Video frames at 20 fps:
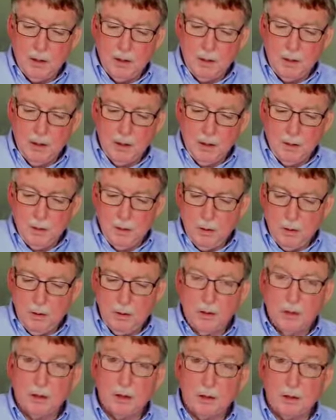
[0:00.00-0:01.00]
Now,
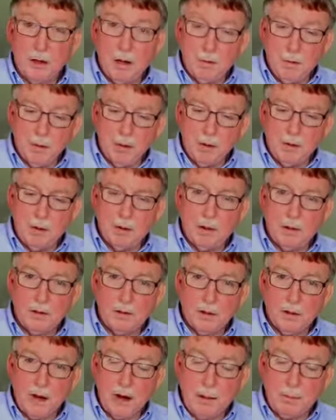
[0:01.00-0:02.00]
a couple other things
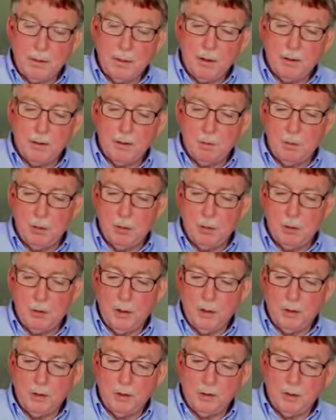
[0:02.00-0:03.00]
that happen as it
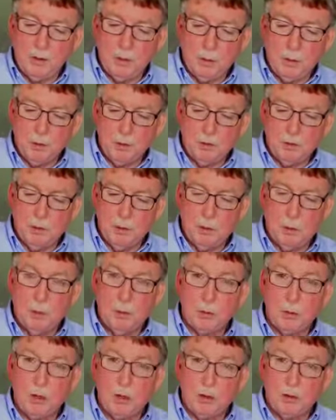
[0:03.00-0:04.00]
pronates. When the foot
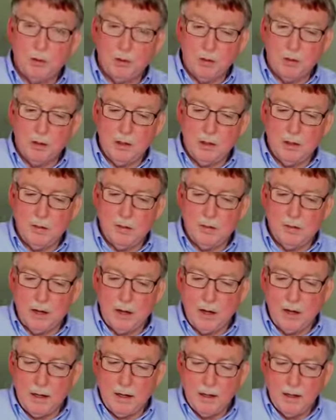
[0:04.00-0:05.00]
rotates to the
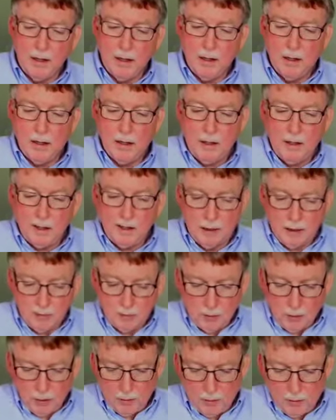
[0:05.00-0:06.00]
inside, it
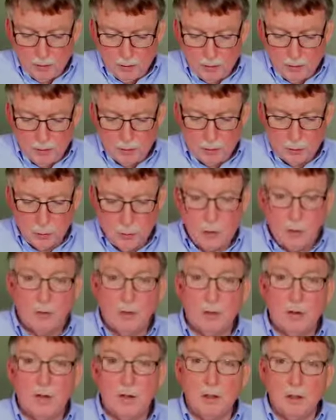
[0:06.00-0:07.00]
takes all these little
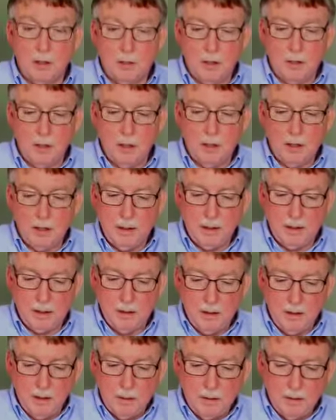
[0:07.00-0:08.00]
joints in here and it
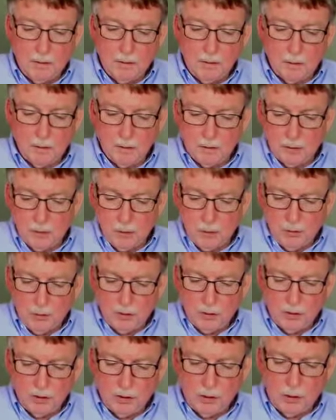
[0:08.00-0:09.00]
loosens